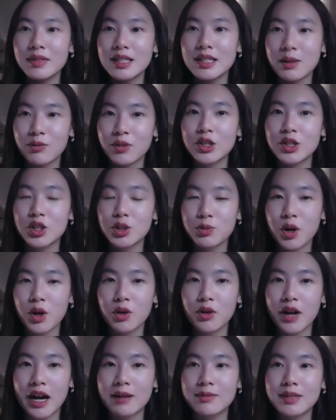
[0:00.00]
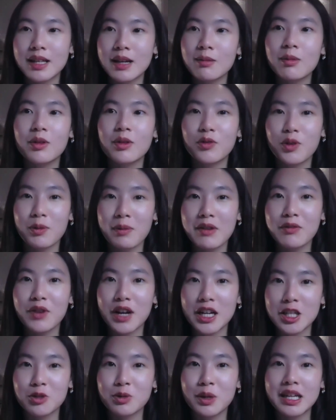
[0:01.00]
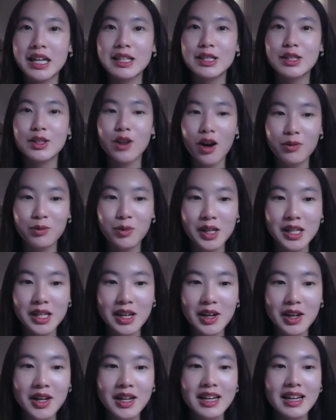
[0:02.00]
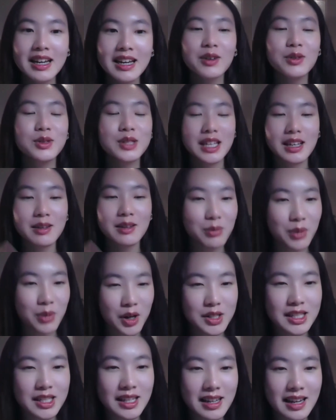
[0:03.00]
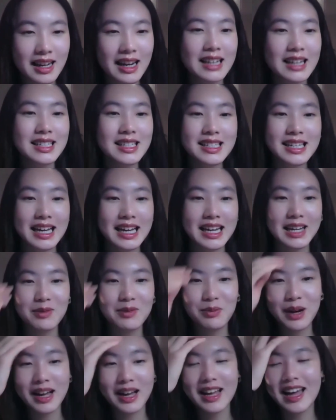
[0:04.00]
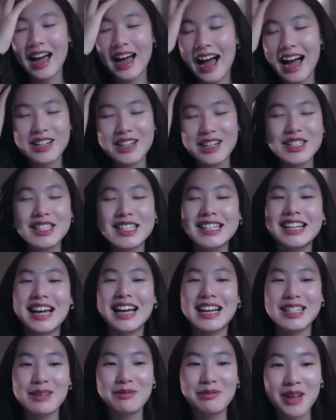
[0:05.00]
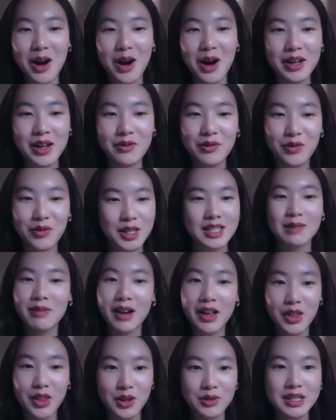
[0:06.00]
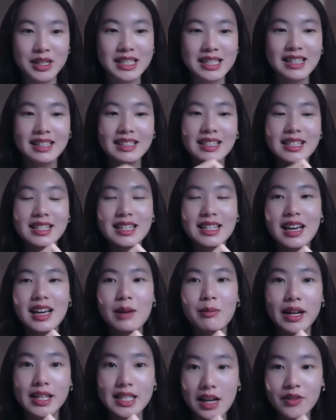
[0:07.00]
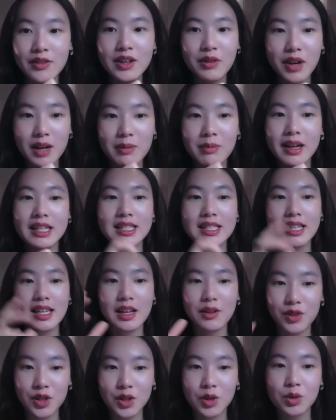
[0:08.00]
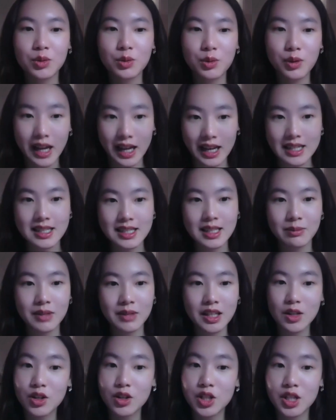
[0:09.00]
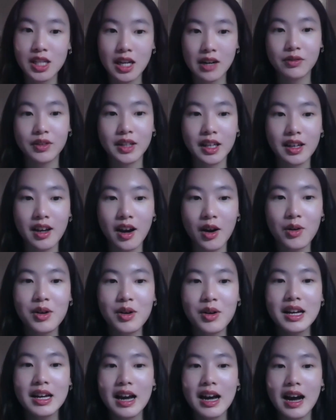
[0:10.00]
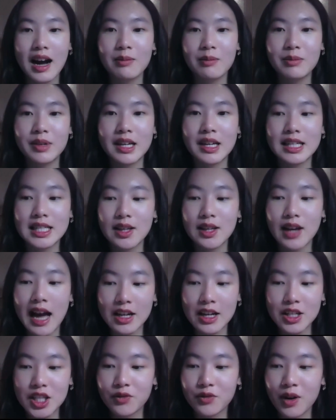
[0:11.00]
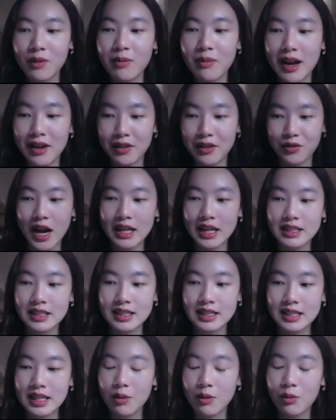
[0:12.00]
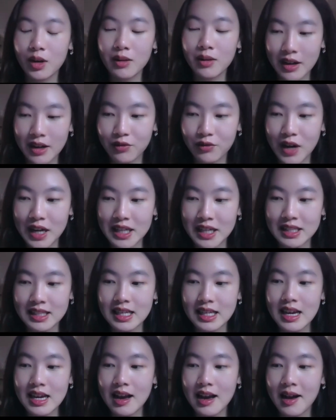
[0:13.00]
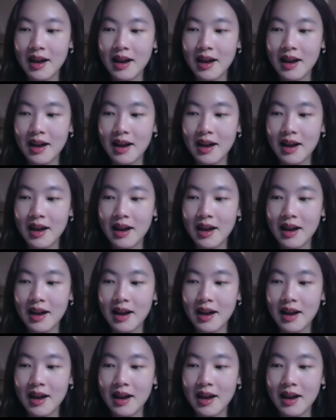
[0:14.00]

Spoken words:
some research programs. I remember for my freshman and sophomore year, it was in person and I did get in, but I actually didn't end up going for some other reasons. But I definitely recommend if you get into something, you should definitely go. Because actually from my friends, one of my friends,